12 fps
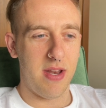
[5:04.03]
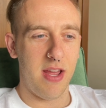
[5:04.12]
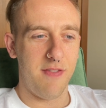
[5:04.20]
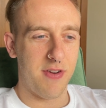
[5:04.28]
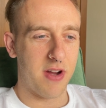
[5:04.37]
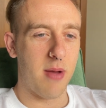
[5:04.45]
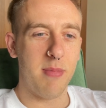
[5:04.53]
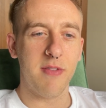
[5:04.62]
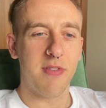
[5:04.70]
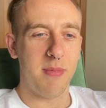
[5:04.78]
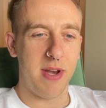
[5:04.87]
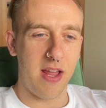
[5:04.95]
if you're coming
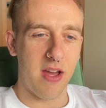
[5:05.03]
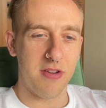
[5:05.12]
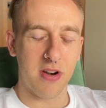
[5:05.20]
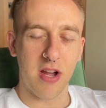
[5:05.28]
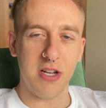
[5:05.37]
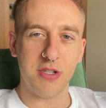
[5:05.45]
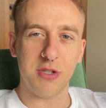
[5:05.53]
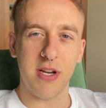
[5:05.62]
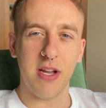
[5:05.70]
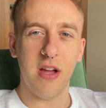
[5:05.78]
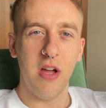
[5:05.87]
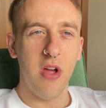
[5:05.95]
from any other country,